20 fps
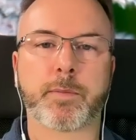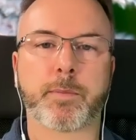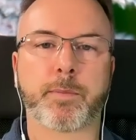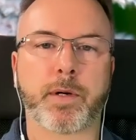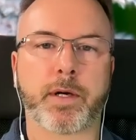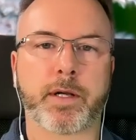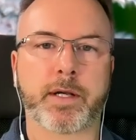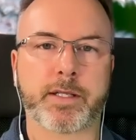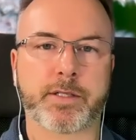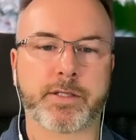
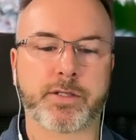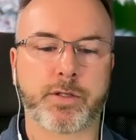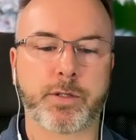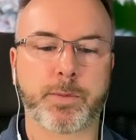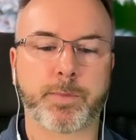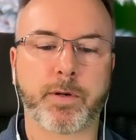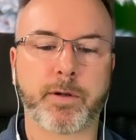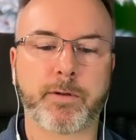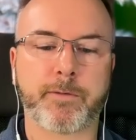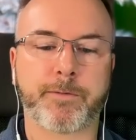but it's
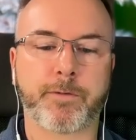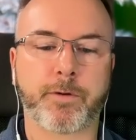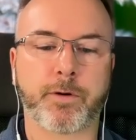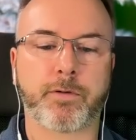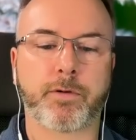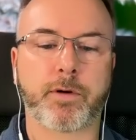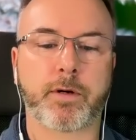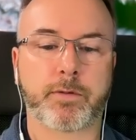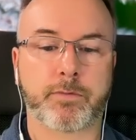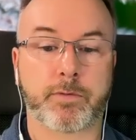
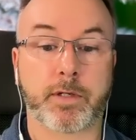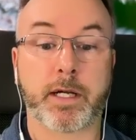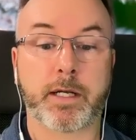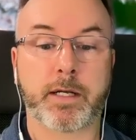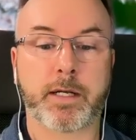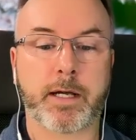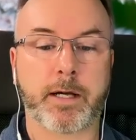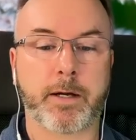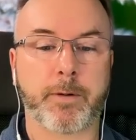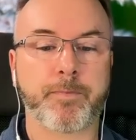2.4 right
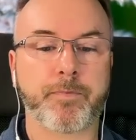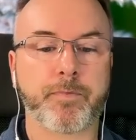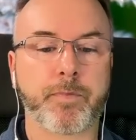now.